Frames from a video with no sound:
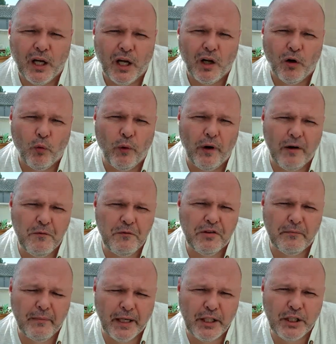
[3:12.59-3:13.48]
where
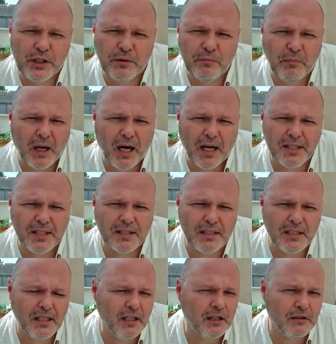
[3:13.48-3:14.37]
information passes at
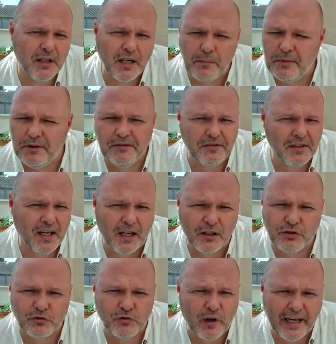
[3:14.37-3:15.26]
an incredibly
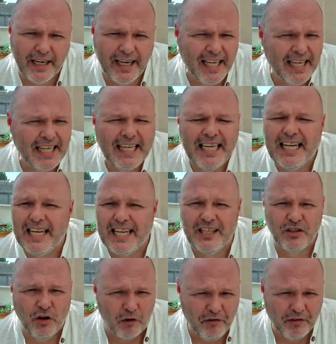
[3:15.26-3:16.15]
fast rate, is
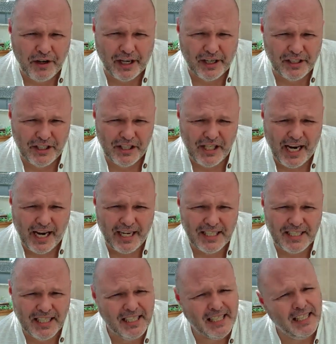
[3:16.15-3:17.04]
often
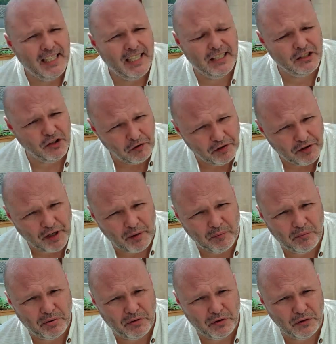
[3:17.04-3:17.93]
unchecked, is often
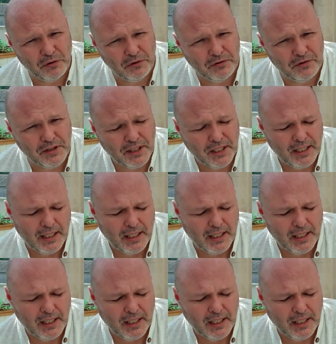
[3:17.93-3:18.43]
unproofed,